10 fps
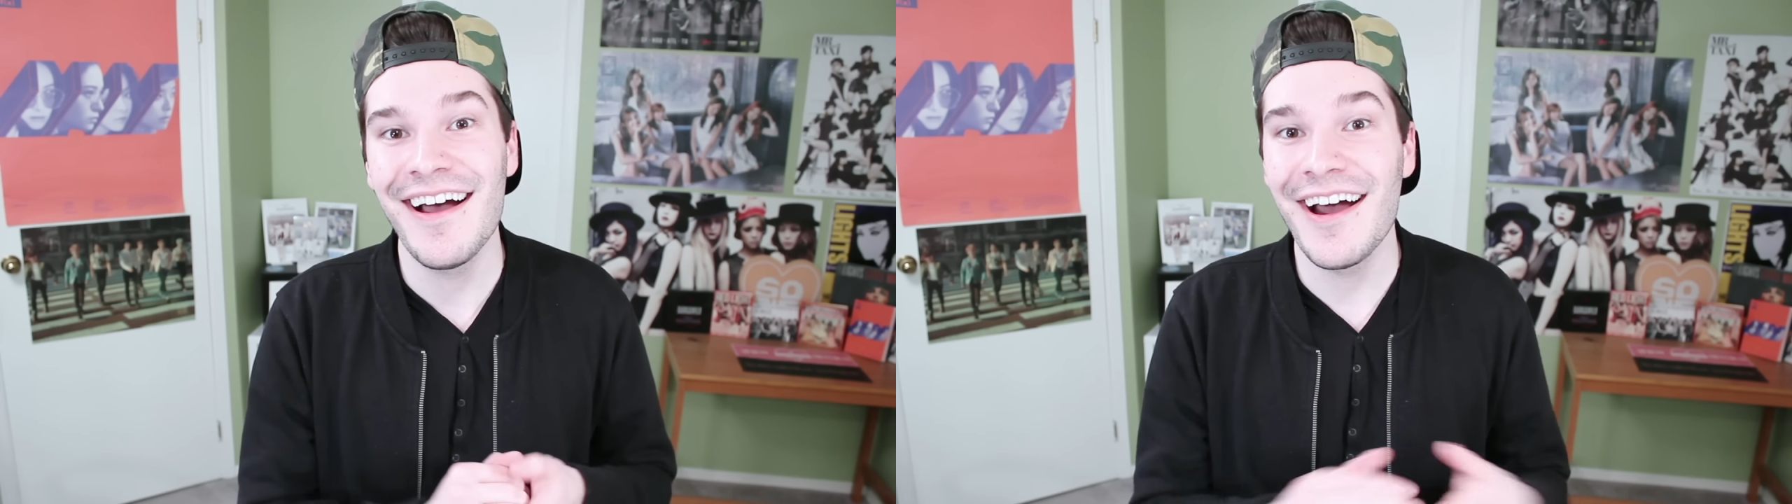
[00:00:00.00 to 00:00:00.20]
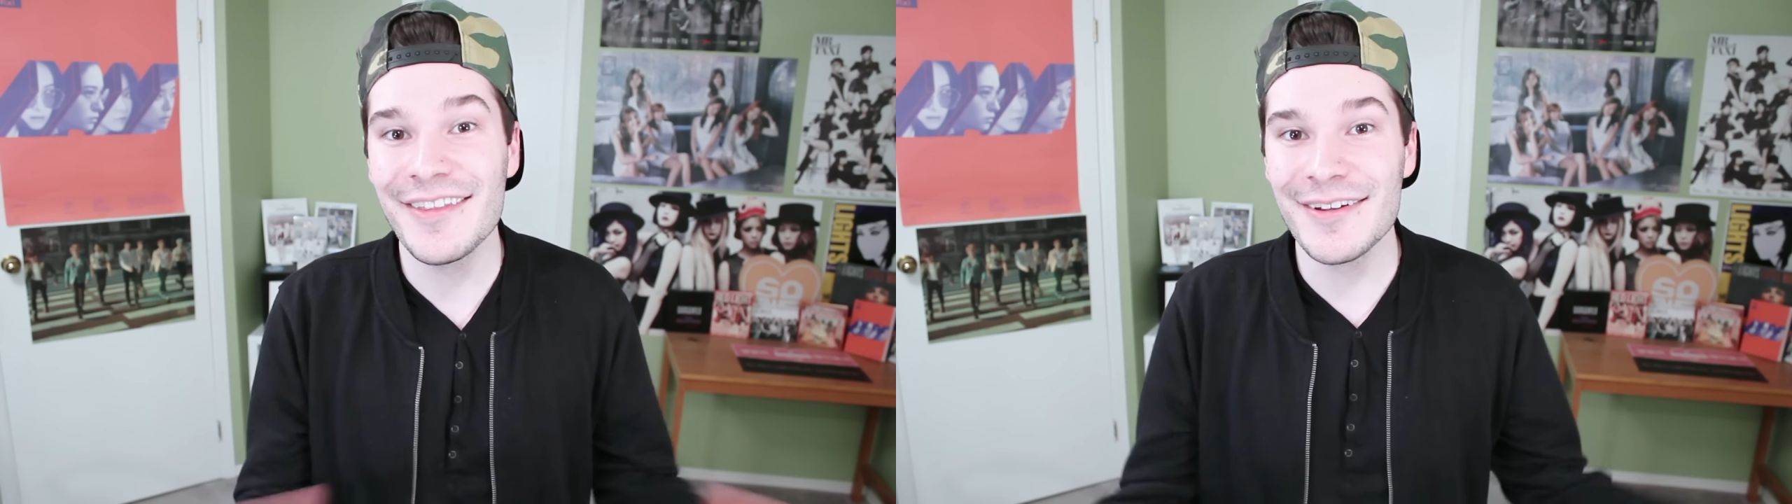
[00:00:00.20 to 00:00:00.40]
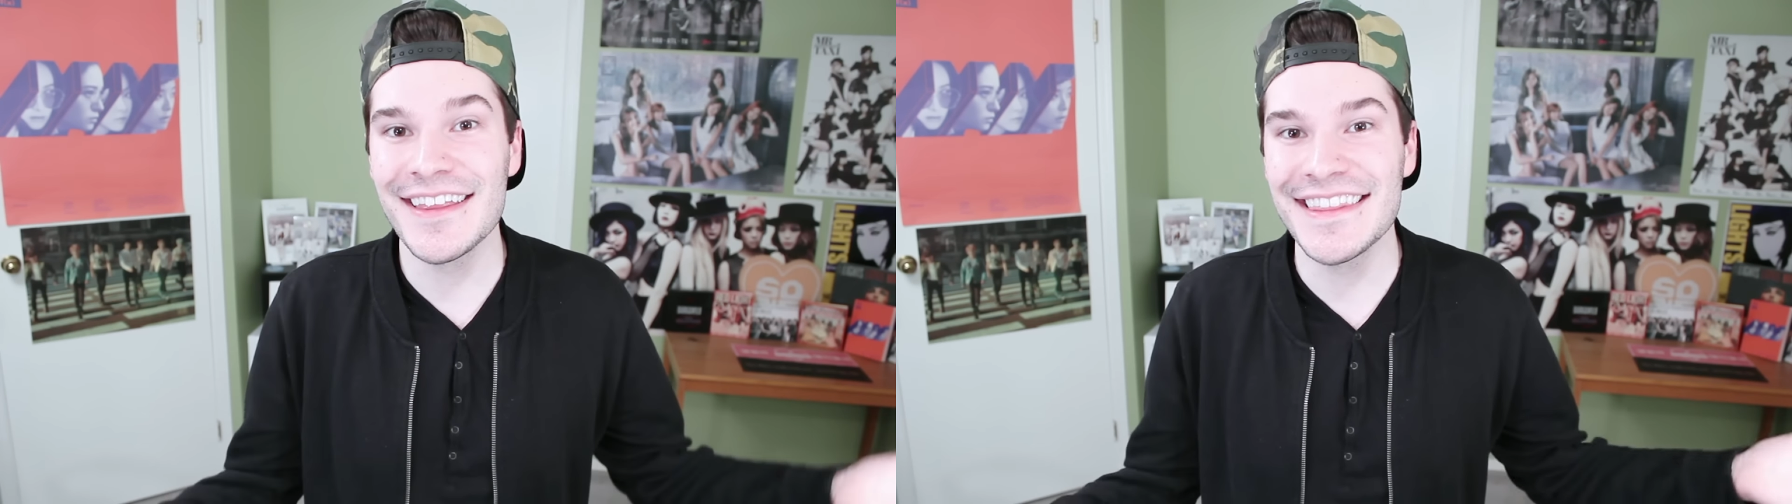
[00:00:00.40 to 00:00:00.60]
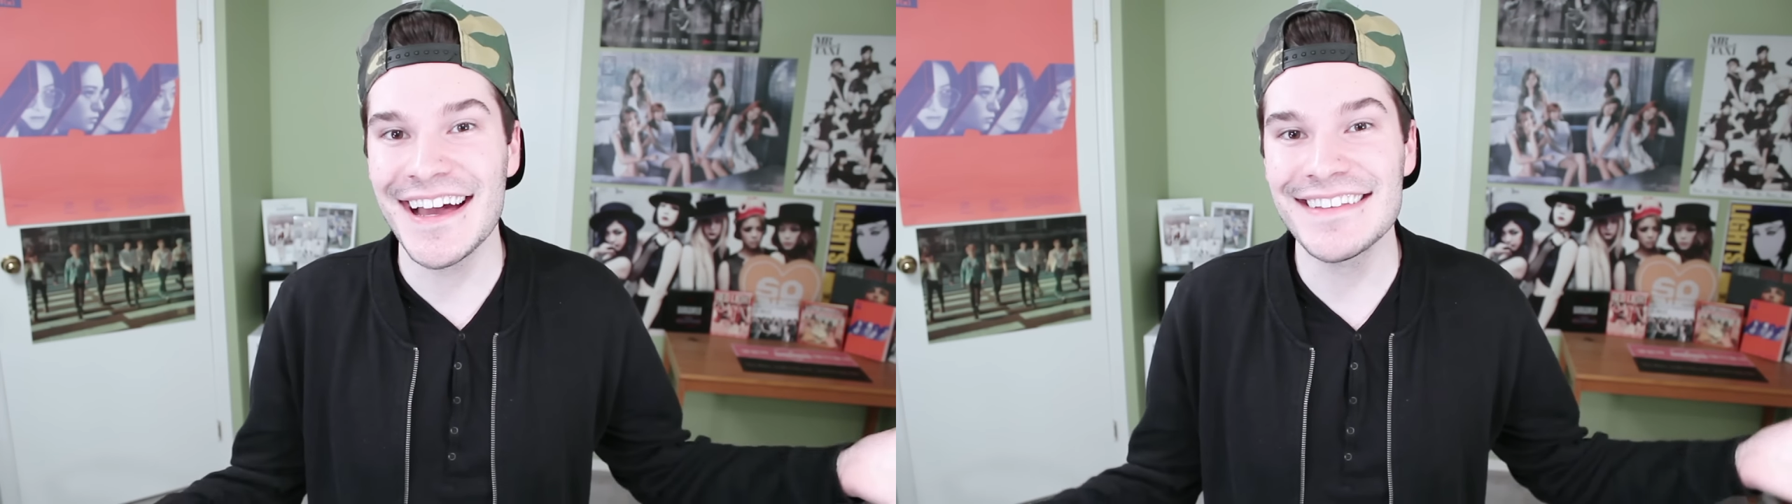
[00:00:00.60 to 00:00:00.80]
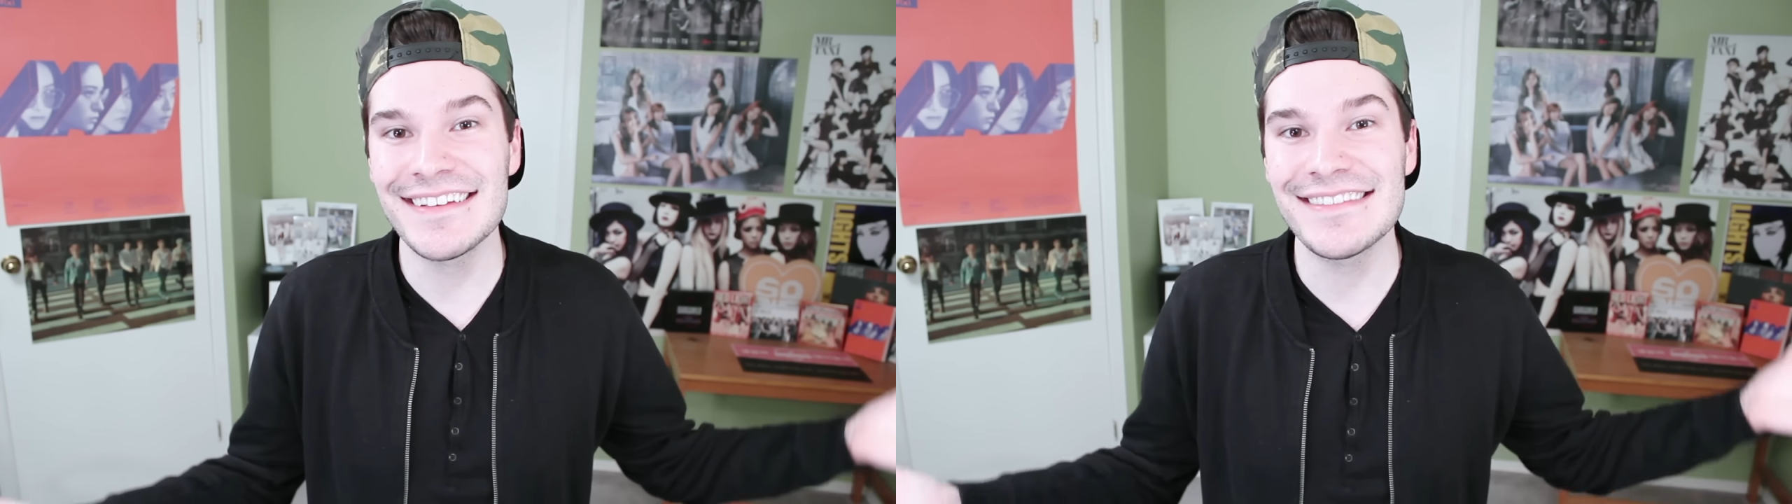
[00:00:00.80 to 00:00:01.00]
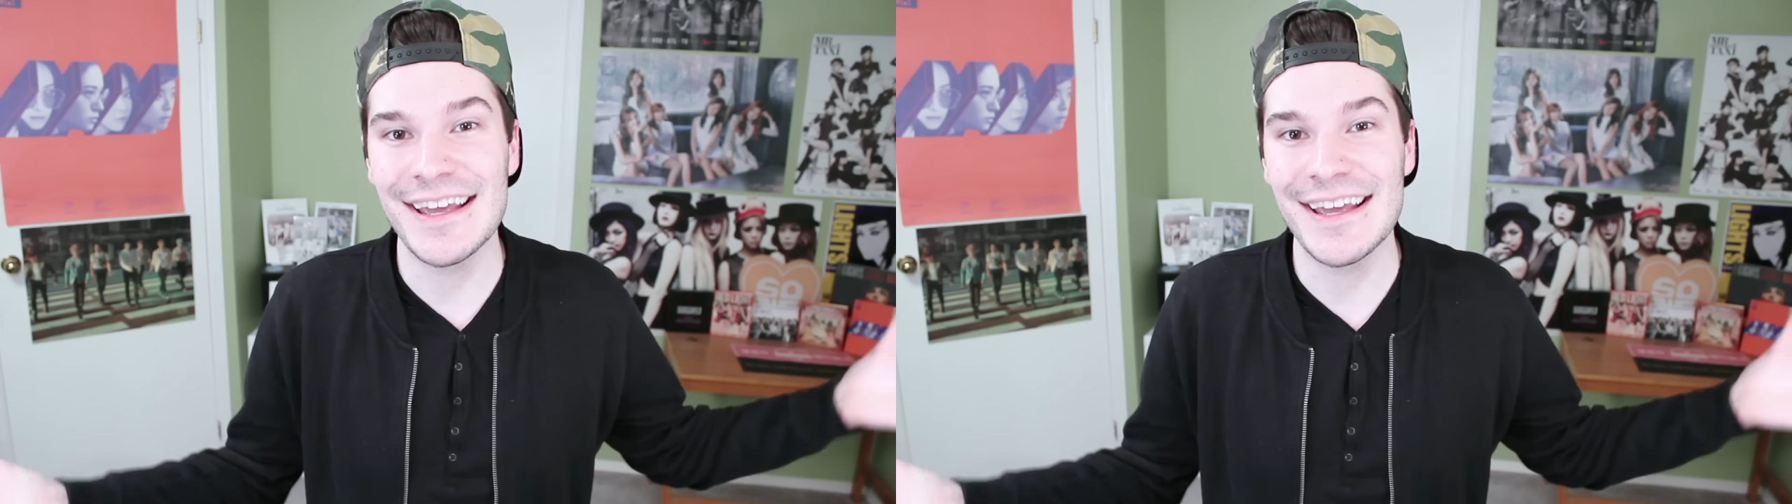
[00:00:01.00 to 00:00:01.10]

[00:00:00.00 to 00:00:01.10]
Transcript: Other than that, that's